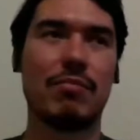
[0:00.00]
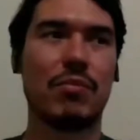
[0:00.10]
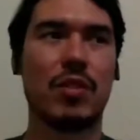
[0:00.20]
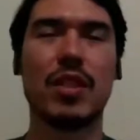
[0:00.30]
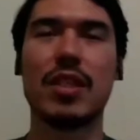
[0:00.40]

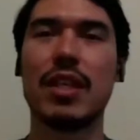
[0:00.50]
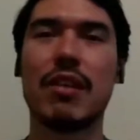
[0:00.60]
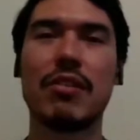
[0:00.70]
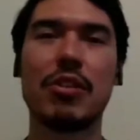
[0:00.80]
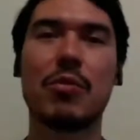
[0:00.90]
sit
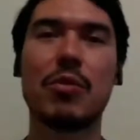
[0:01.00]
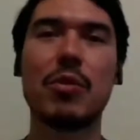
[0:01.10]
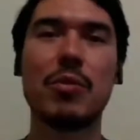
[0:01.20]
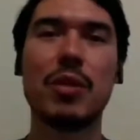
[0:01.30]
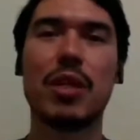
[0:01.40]
down in your
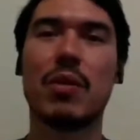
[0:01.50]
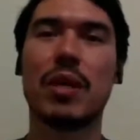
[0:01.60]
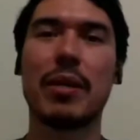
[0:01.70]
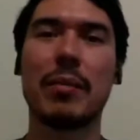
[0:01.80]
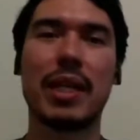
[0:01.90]
room in a
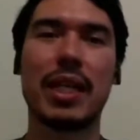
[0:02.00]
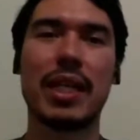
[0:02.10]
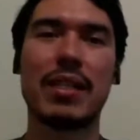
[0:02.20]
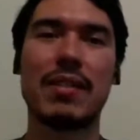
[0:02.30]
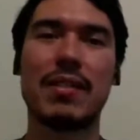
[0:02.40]
quiet
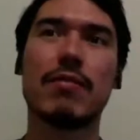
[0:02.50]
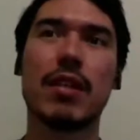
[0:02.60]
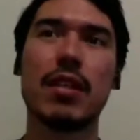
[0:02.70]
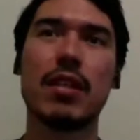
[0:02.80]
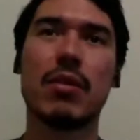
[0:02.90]
place,
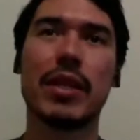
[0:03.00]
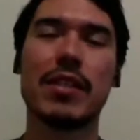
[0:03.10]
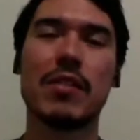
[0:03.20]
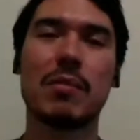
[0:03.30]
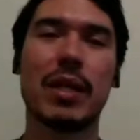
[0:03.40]
find a
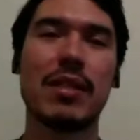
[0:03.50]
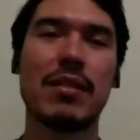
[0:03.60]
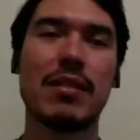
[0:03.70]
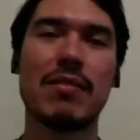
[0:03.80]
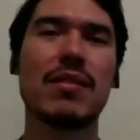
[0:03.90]
quiet
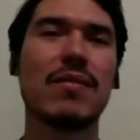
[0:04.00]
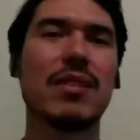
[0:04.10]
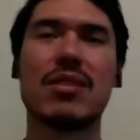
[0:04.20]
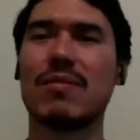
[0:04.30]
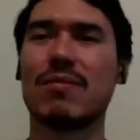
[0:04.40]
space, even if
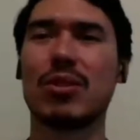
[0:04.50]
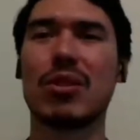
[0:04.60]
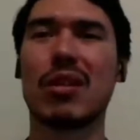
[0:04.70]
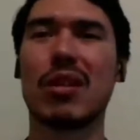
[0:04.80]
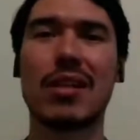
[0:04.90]
it's your
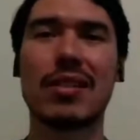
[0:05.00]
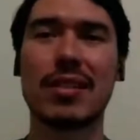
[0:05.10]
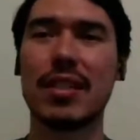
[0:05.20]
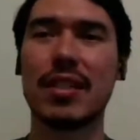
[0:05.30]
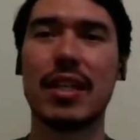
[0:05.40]

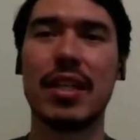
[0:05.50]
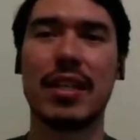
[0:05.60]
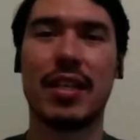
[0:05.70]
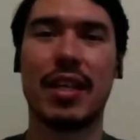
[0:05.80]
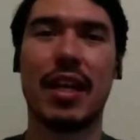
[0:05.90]
closet,
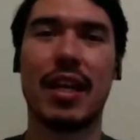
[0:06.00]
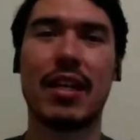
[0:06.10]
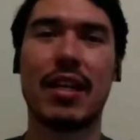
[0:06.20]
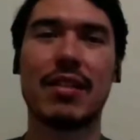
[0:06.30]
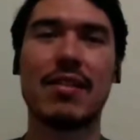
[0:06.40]

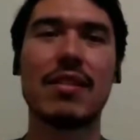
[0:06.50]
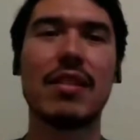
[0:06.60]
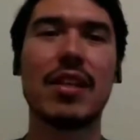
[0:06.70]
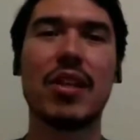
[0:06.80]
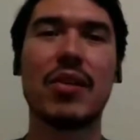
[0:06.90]
and sit
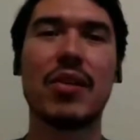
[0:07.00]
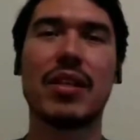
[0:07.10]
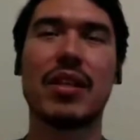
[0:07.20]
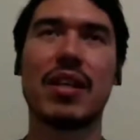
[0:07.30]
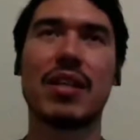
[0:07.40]
there
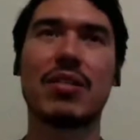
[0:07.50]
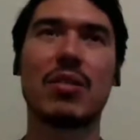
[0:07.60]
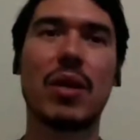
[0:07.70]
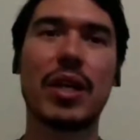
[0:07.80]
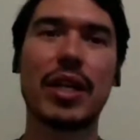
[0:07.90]
and
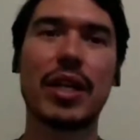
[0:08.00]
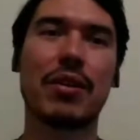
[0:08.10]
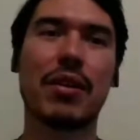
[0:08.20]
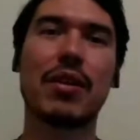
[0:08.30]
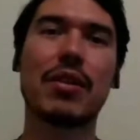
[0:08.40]
quiet your
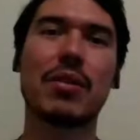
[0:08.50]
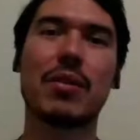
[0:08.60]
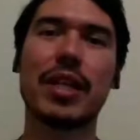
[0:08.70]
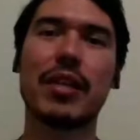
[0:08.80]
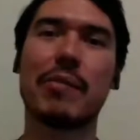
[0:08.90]
heart,
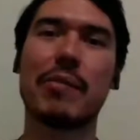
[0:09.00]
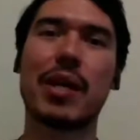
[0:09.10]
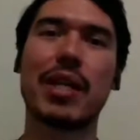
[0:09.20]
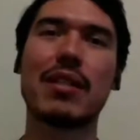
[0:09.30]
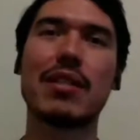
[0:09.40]
quiet your
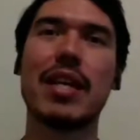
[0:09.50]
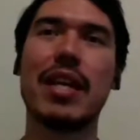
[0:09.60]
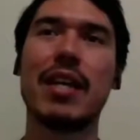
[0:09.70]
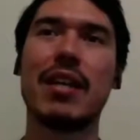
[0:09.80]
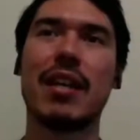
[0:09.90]
mind,
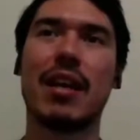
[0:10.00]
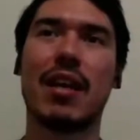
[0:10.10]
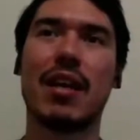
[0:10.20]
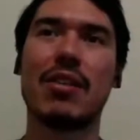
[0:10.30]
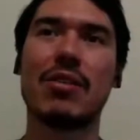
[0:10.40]

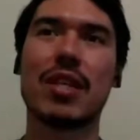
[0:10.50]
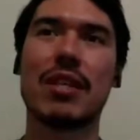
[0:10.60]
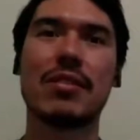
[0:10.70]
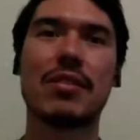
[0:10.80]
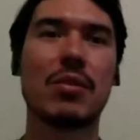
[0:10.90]
and just
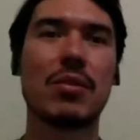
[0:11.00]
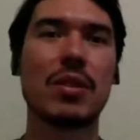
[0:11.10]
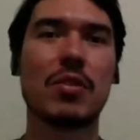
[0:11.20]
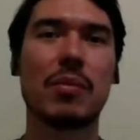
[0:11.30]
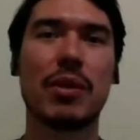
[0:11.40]
ask the
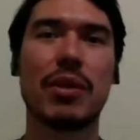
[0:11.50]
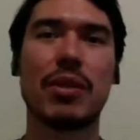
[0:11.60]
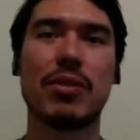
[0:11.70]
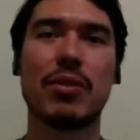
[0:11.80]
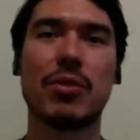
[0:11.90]
Holy Spirit
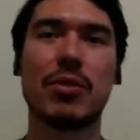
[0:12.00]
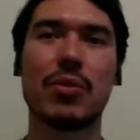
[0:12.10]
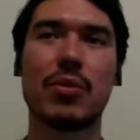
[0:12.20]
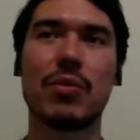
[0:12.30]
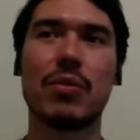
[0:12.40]

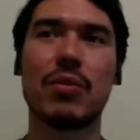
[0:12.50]
to